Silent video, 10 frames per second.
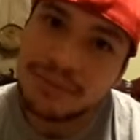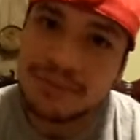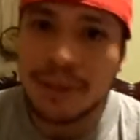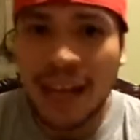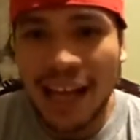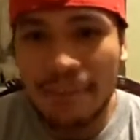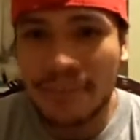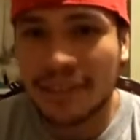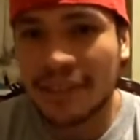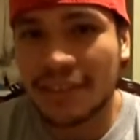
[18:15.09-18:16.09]
what
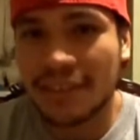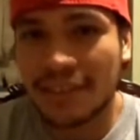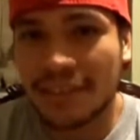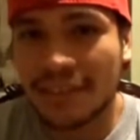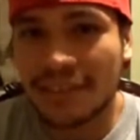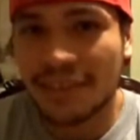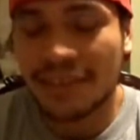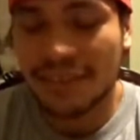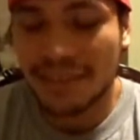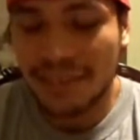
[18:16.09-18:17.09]
happens?
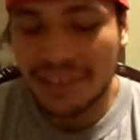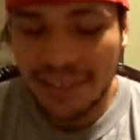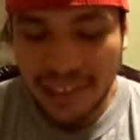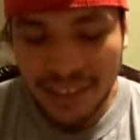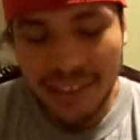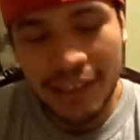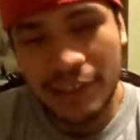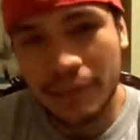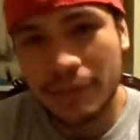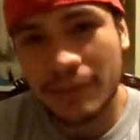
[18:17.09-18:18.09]
That's the issue.